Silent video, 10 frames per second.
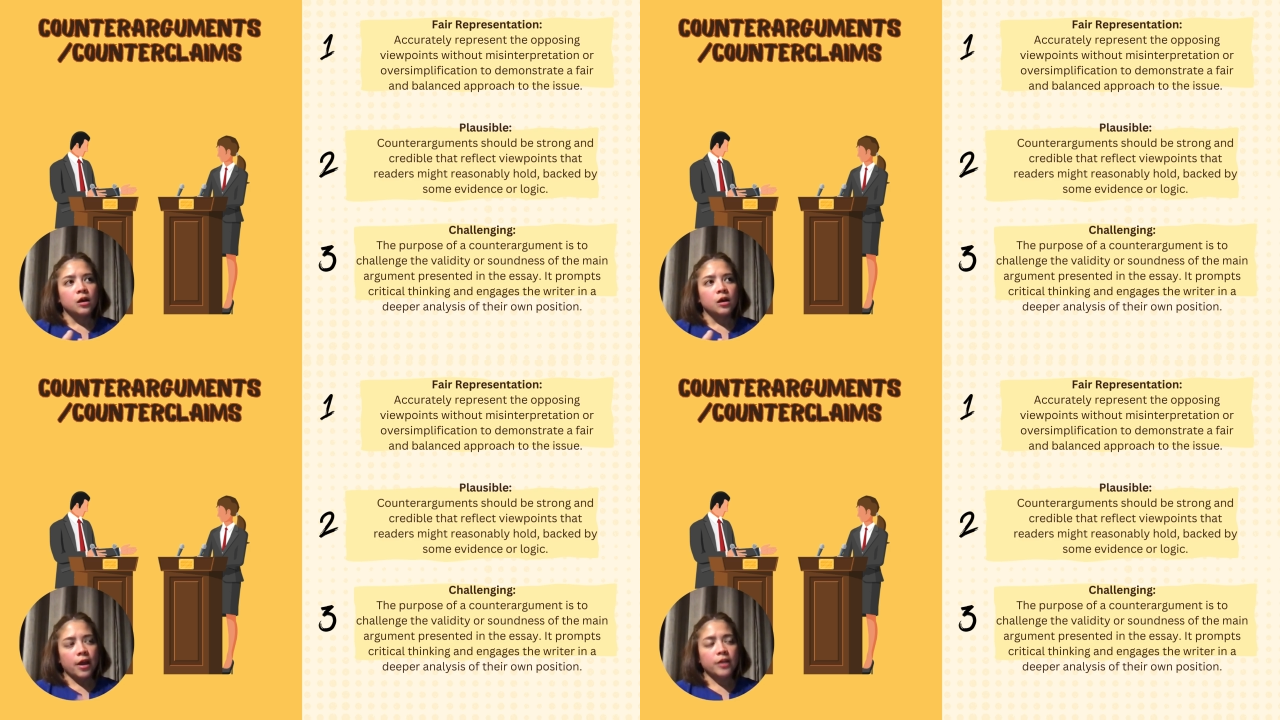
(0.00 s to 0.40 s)

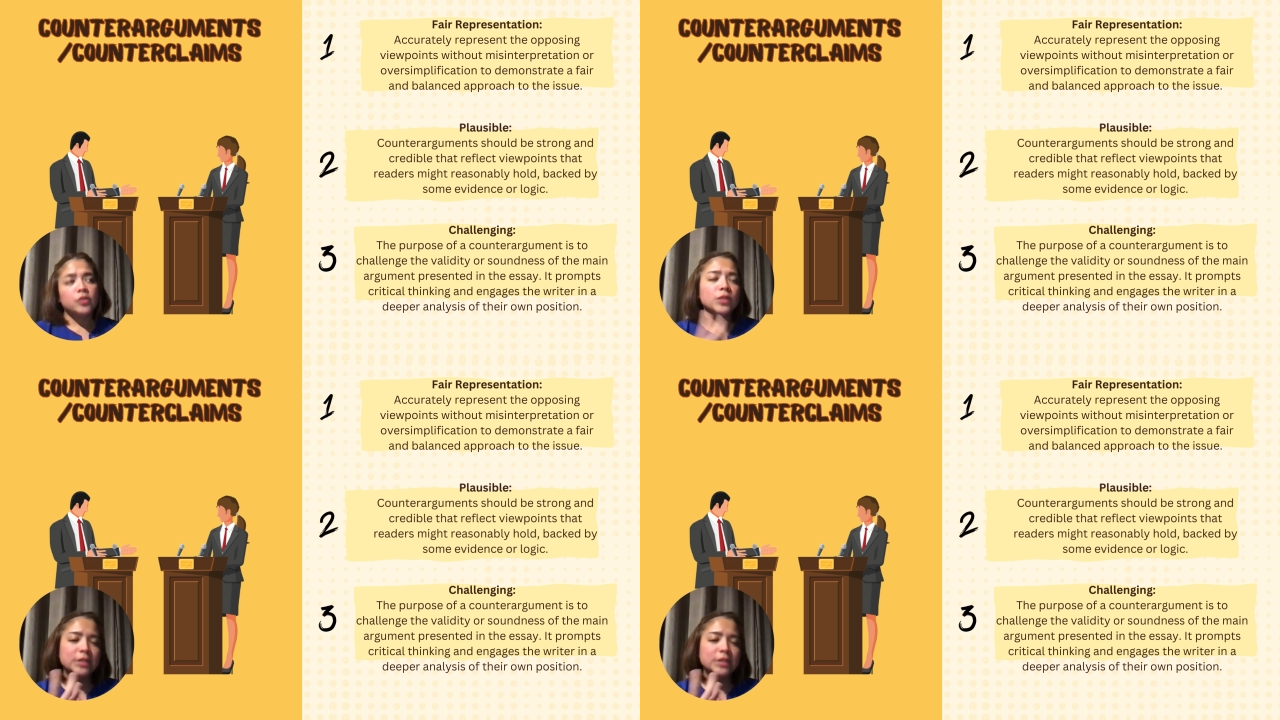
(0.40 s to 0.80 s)

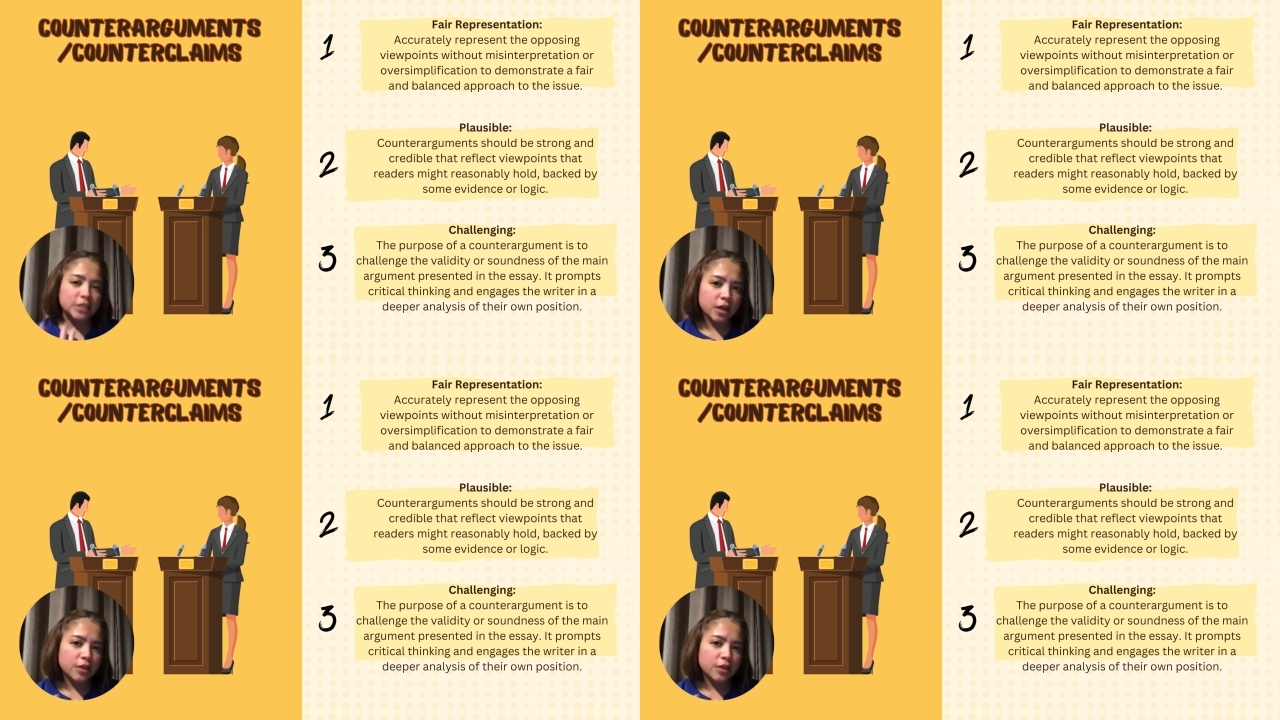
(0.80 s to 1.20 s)

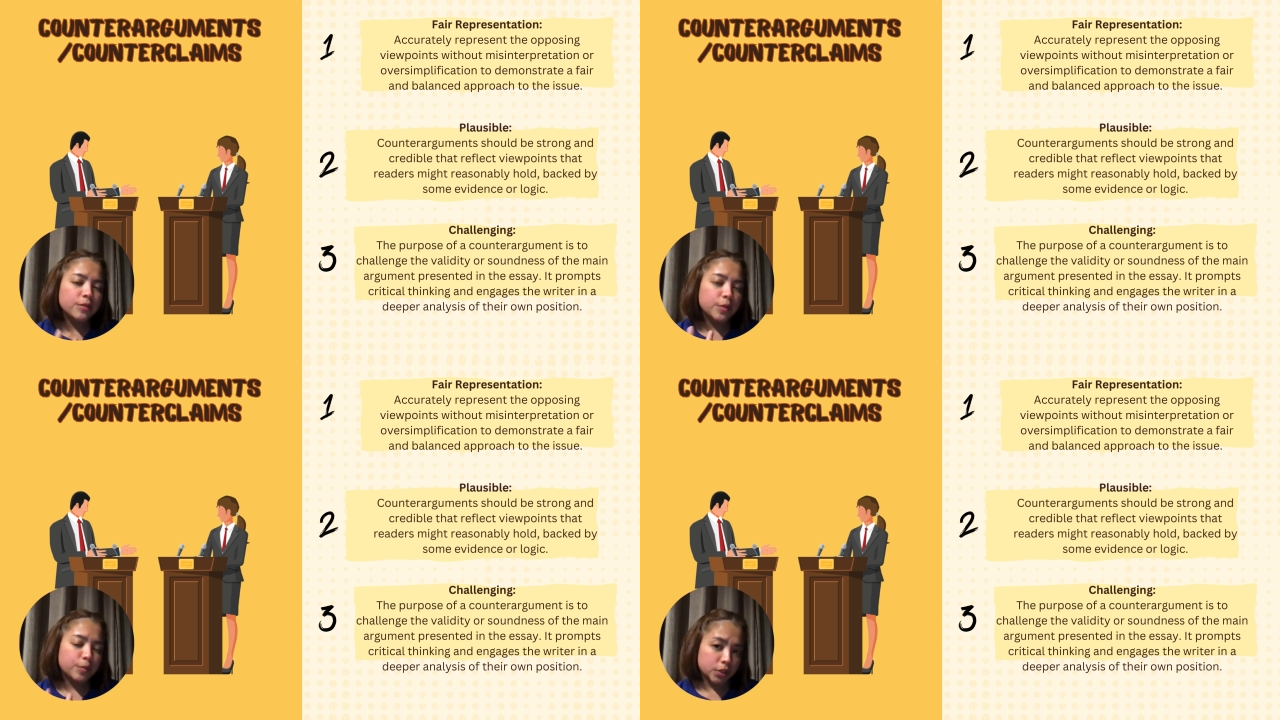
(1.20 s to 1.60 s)
acknowledging other
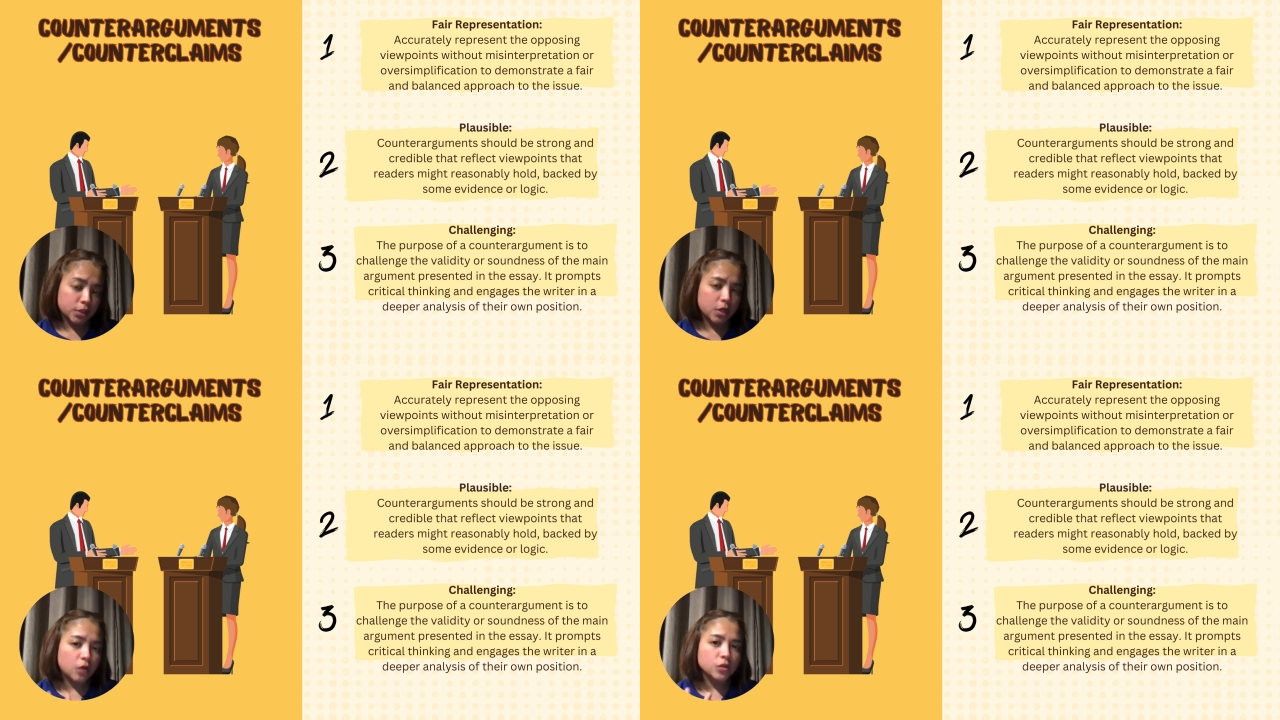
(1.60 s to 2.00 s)
people's
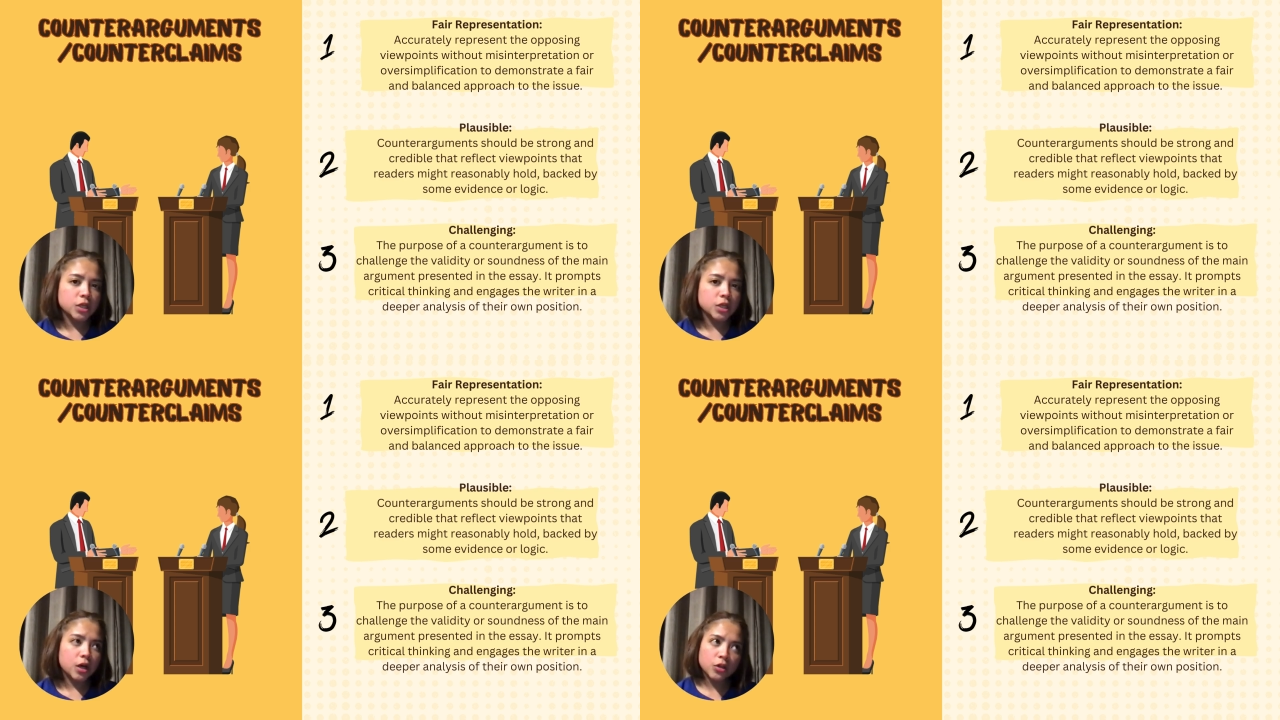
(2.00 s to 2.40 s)
counter
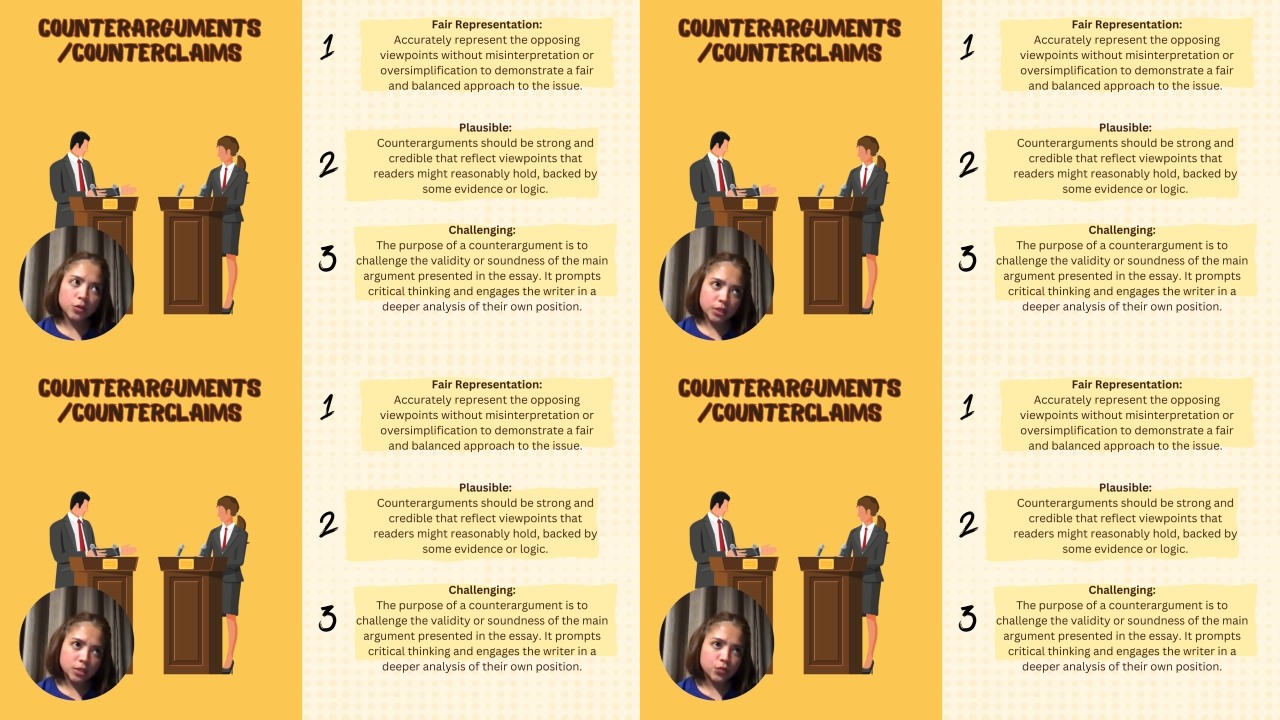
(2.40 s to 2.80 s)

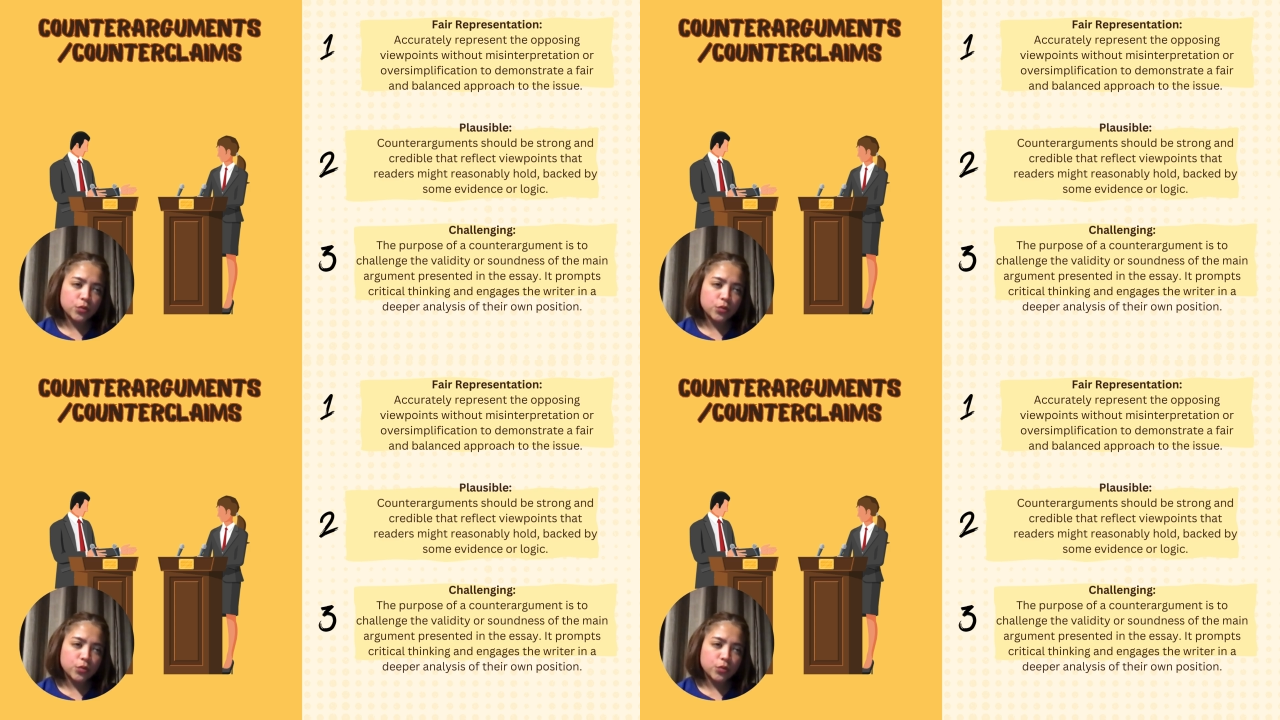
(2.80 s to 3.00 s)
arguments will